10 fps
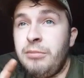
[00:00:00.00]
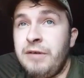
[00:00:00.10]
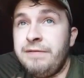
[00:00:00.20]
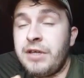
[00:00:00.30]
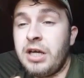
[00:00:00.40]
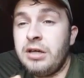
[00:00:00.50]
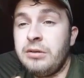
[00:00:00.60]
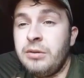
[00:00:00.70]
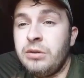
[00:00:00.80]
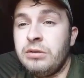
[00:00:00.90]
a month
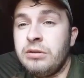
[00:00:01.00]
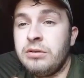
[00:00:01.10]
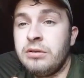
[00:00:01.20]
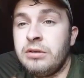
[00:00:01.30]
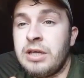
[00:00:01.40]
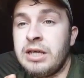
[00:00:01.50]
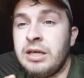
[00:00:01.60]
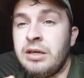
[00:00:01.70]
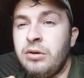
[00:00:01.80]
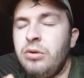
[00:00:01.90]
ago,
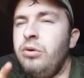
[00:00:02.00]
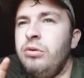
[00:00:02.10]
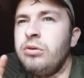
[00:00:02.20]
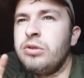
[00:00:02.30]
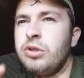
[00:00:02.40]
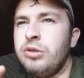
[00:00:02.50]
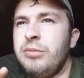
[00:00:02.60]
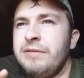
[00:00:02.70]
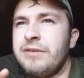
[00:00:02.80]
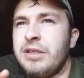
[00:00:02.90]
or
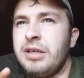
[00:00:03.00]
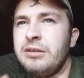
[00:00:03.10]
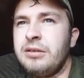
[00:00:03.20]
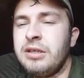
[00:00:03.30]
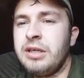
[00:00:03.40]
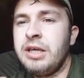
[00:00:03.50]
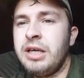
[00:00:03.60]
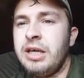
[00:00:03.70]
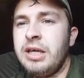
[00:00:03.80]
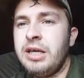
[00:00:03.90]
2 months ago,
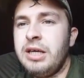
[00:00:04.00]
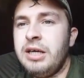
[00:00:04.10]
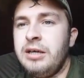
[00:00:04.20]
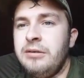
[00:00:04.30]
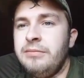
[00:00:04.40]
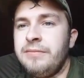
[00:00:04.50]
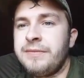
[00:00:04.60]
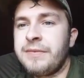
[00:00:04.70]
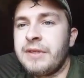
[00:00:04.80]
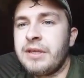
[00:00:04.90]

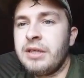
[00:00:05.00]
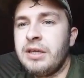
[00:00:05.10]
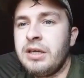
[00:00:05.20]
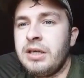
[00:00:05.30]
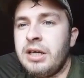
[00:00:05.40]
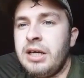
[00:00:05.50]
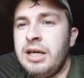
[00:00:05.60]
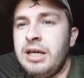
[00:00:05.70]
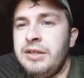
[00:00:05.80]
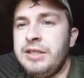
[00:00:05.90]
and
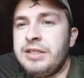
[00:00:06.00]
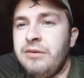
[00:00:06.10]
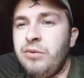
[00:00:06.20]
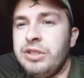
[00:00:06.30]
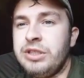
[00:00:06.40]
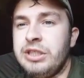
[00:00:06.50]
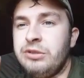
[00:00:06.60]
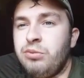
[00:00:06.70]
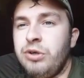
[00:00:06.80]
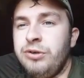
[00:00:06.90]
this other one
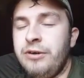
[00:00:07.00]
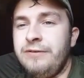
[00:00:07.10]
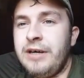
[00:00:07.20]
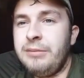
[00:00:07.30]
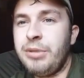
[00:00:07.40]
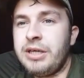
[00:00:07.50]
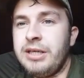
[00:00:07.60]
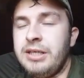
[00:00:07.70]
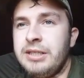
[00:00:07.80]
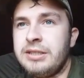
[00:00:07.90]
is one of our
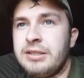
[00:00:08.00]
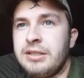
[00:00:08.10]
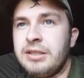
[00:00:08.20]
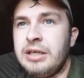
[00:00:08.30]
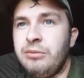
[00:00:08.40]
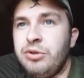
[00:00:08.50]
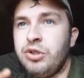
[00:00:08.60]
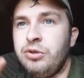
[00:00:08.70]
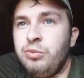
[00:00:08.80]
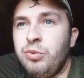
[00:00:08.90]
bucket list, and
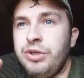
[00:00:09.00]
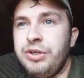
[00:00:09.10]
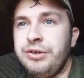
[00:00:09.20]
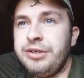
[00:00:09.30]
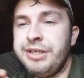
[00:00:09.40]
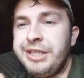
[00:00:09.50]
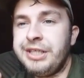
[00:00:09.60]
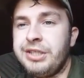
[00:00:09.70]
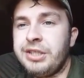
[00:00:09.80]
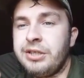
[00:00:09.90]
we're doing one night in
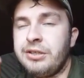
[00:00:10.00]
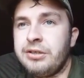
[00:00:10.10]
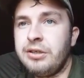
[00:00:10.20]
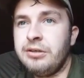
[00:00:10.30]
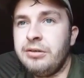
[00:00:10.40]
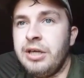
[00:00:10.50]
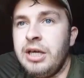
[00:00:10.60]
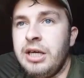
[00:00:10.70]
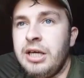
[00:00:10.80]
each. So